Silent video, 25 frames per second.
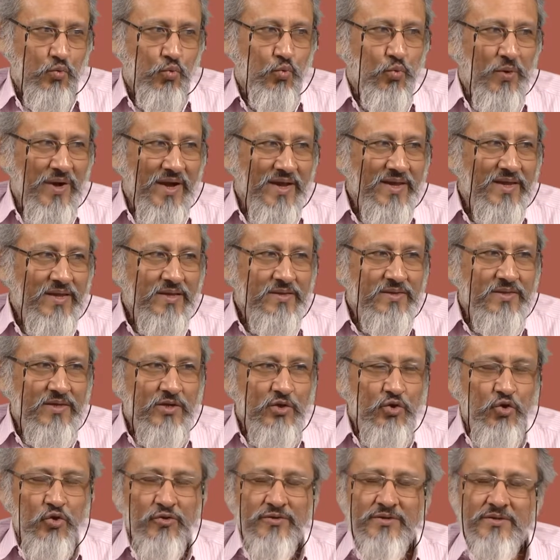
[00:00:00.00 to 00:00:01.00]
Why are
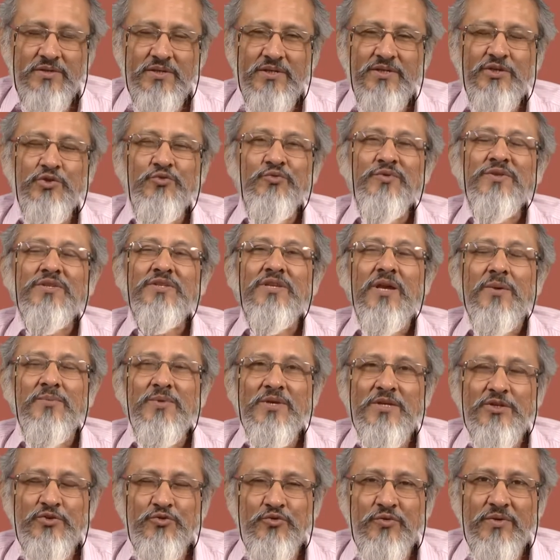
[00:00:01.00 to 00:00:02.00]
the constituents coming